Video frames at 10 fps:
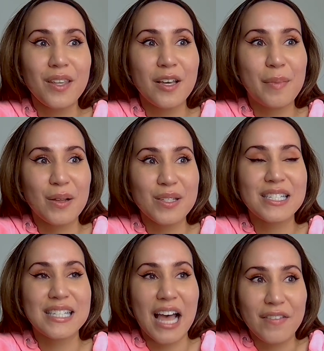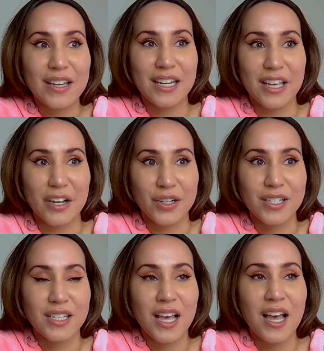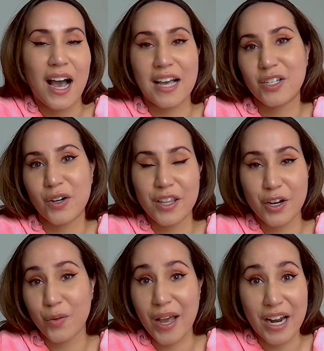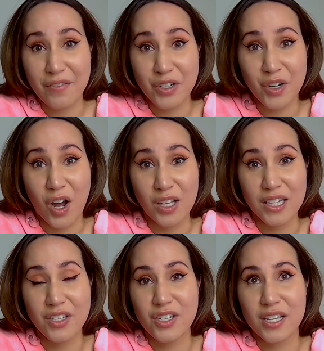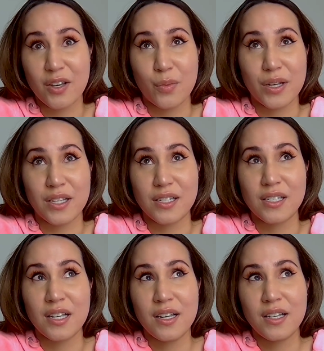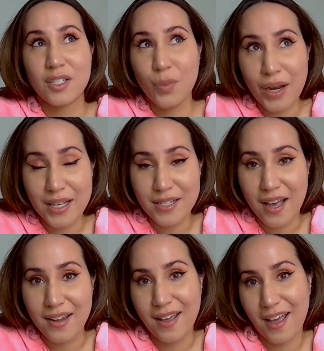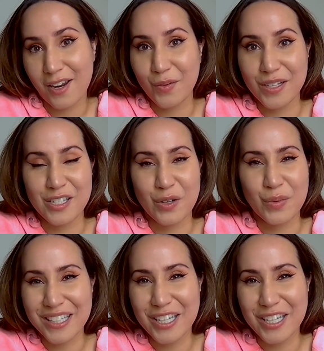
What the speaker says: about 7 years. I started there right after college. It was 2010, and it was a really